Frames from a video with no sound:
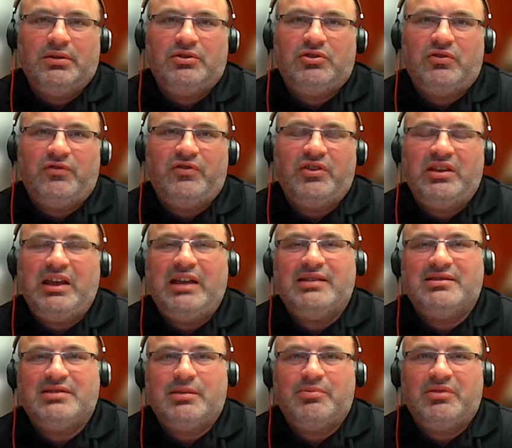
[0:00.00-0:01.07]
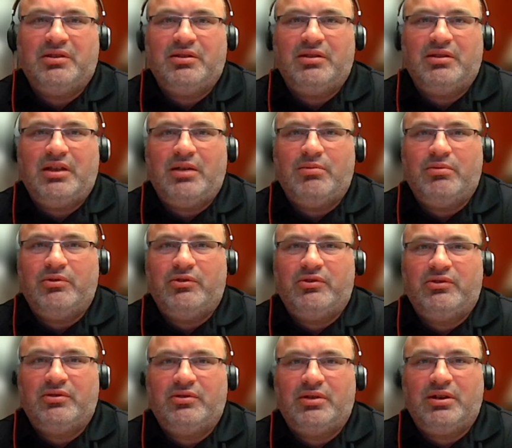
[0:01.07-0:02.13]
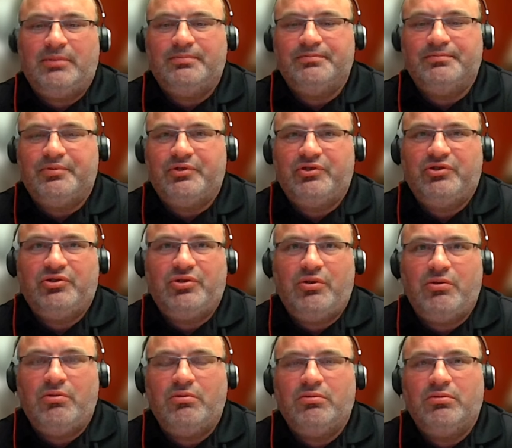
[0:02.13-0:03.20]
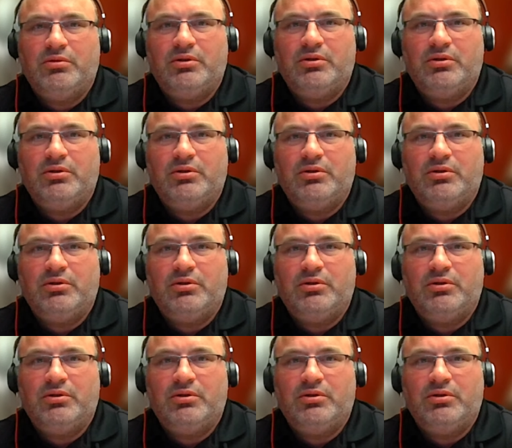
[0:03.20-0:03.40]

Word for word: to forget something that was um, so